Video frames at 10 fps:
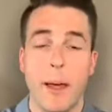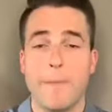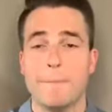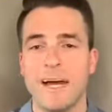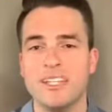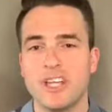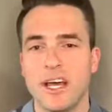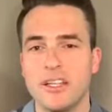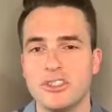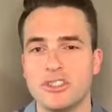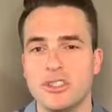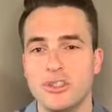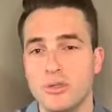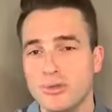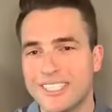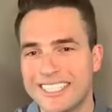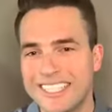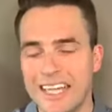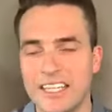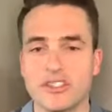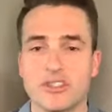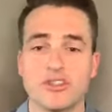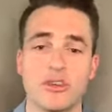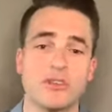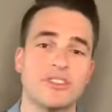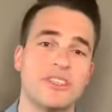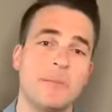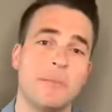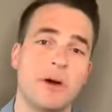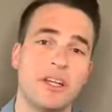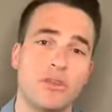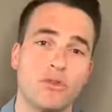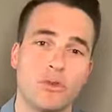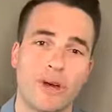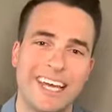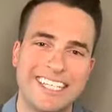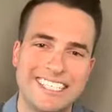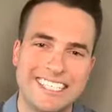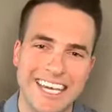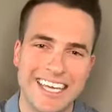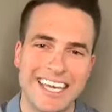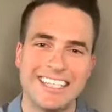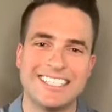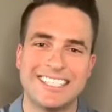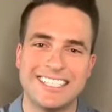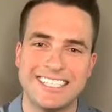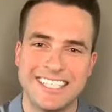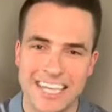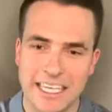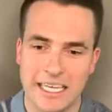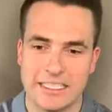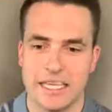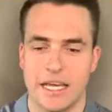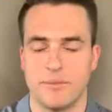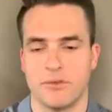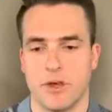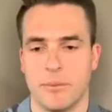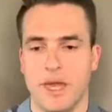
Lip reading: My challenge to you today is to start to see money through a decade-to-decade time frame.